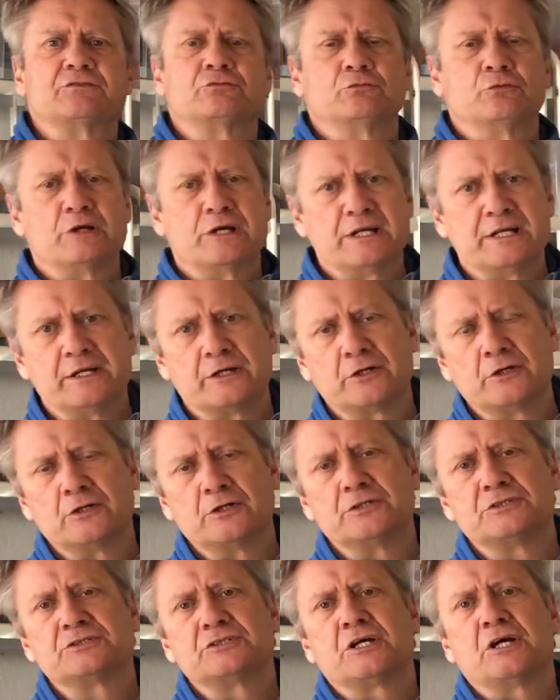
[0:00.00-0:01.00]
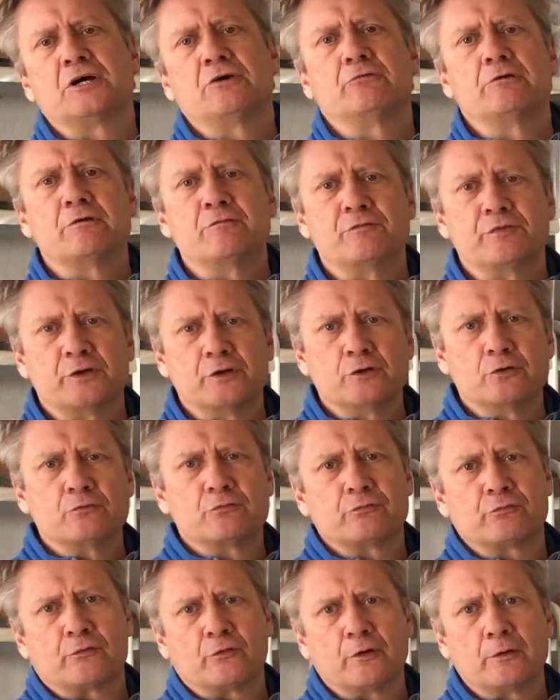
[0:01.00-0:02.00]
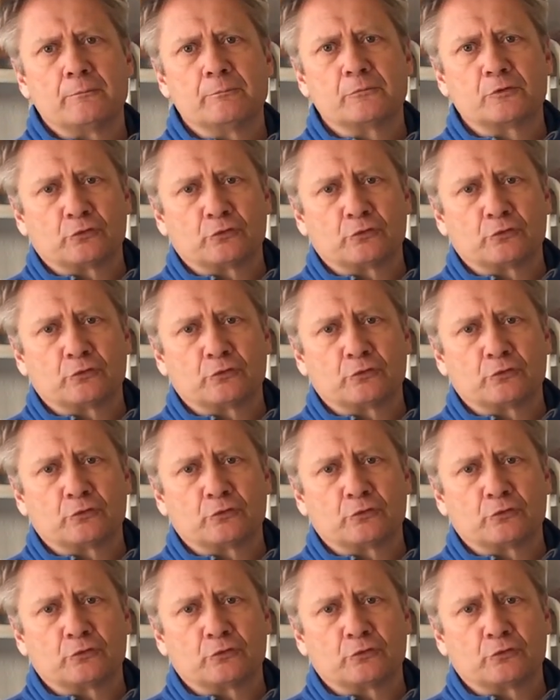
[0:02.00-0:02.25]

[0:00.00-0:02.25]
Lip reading: really good review from